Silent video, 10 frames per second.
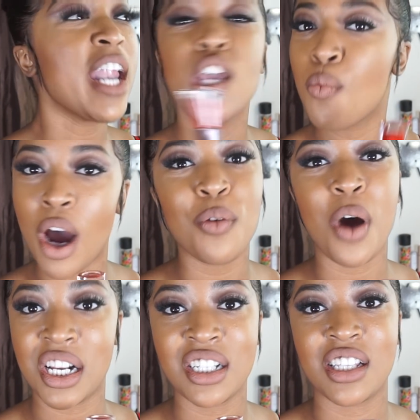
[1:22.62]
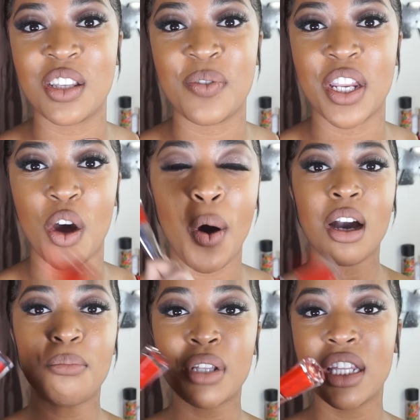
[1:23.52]
Anyone watching this video,
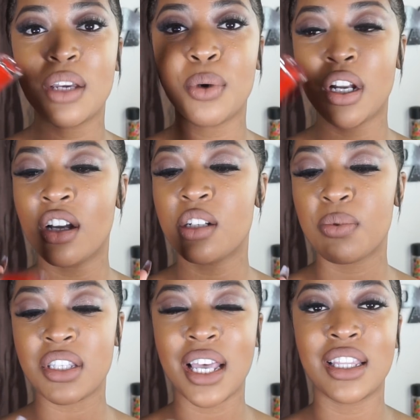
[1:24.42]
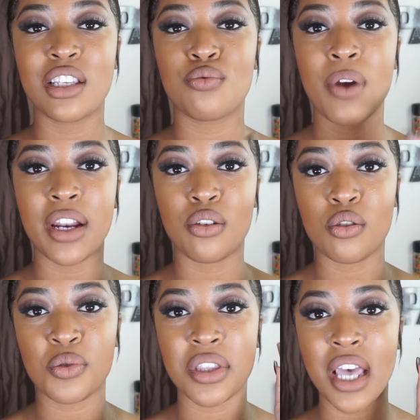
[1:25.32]
completely one hundred percent this red
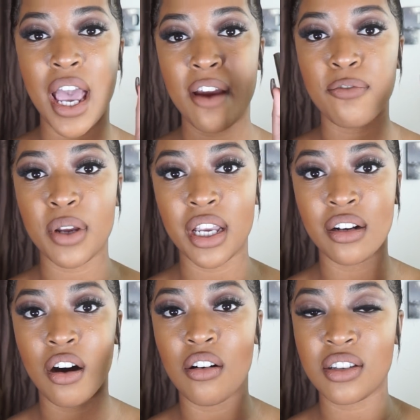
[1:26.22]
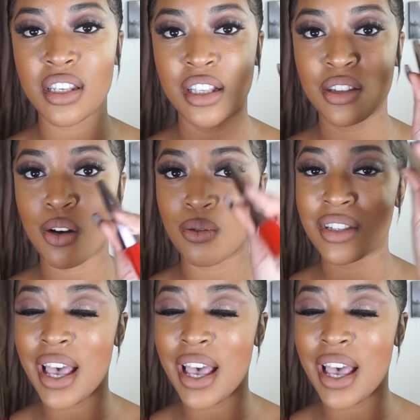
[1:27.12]
goes with every and all skin tones.